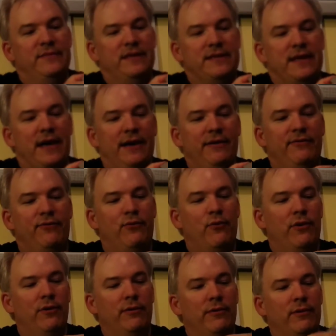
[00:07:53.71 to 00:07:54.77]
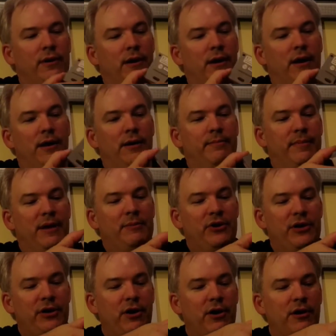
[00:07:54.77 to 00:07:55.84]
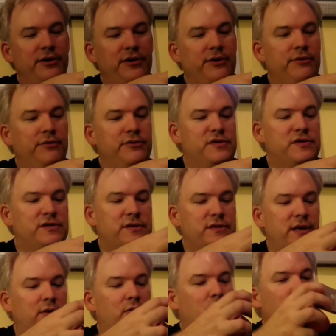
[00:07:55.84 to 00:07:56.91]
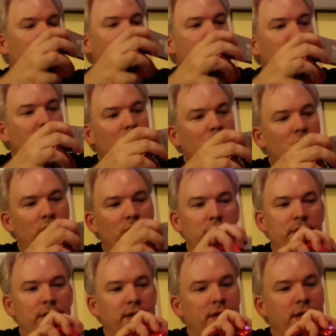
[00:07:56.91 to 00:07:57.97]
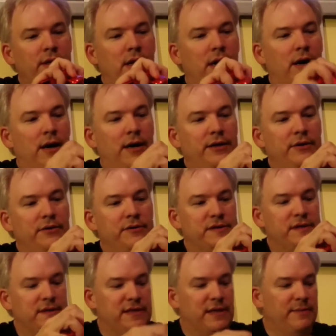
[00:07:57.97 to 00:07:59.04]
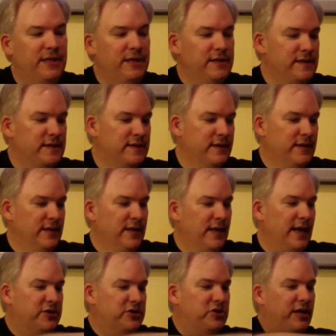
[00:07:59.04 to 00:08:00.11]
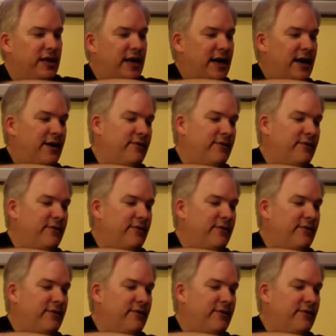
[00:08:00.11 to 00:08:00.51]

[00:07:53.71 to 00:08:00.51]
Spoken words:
designed for memory card use or rumble use, and some of these actually